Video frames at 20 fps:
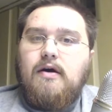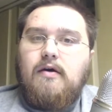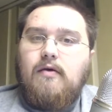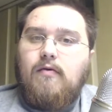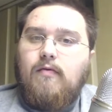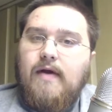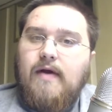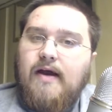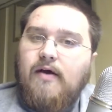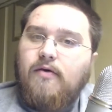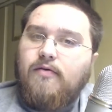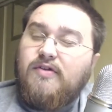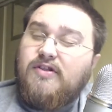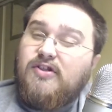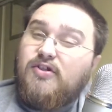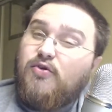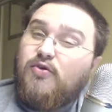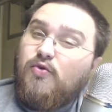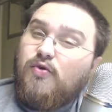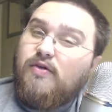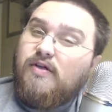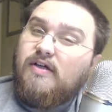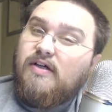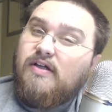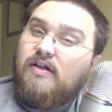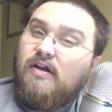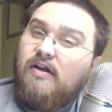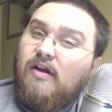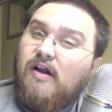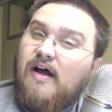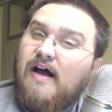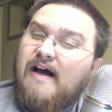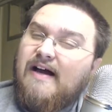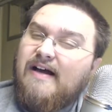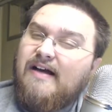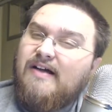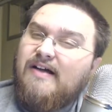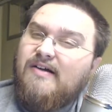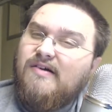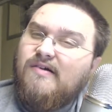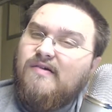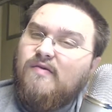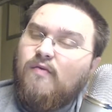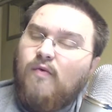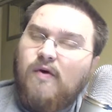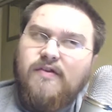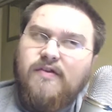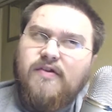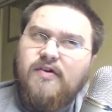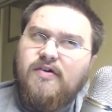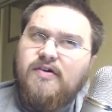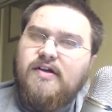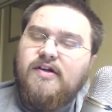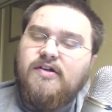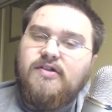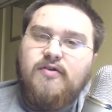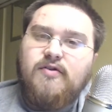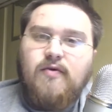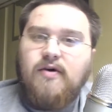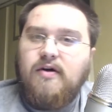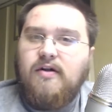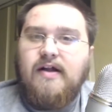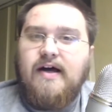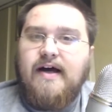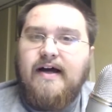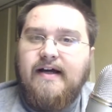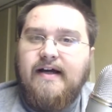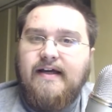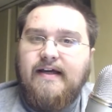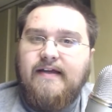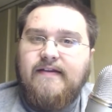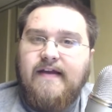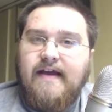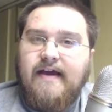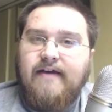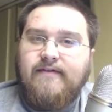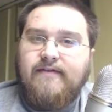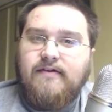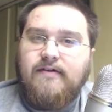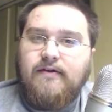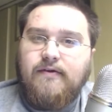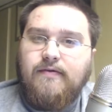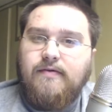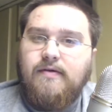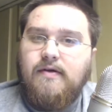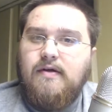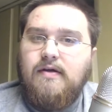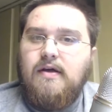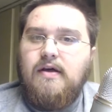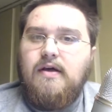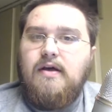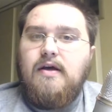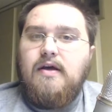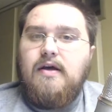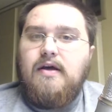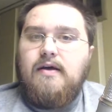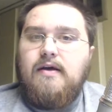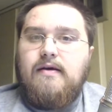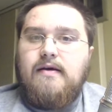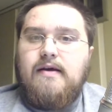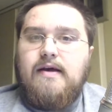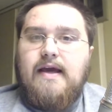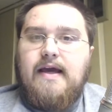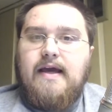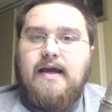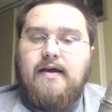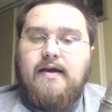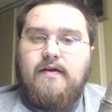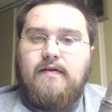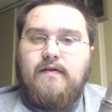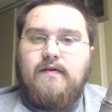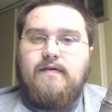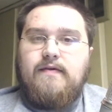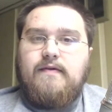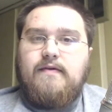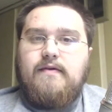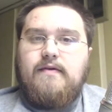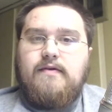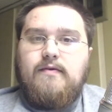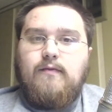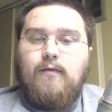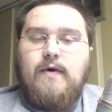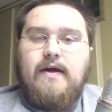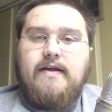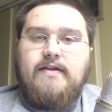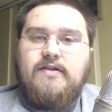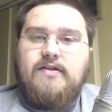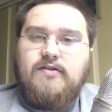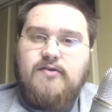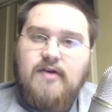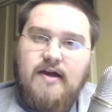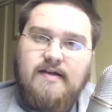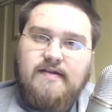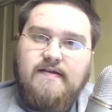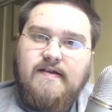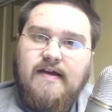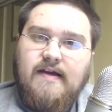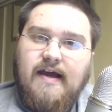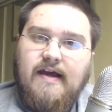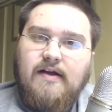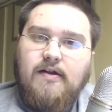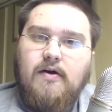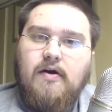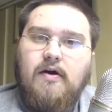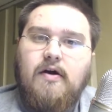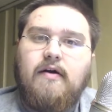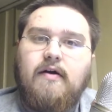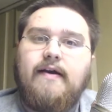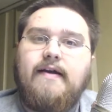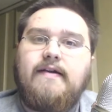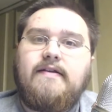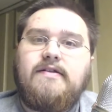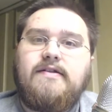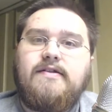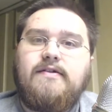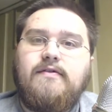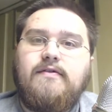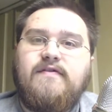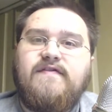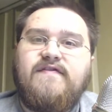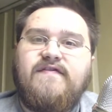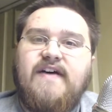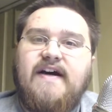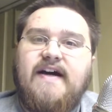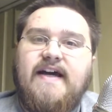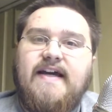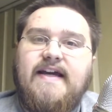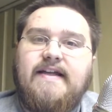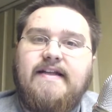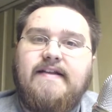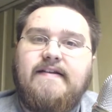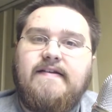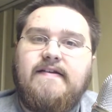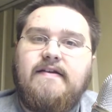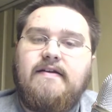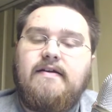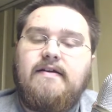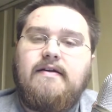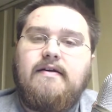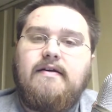around 2 o'clock, 1:30 or 2 o'clock in the afternoon, and went straight to the Kalahari to find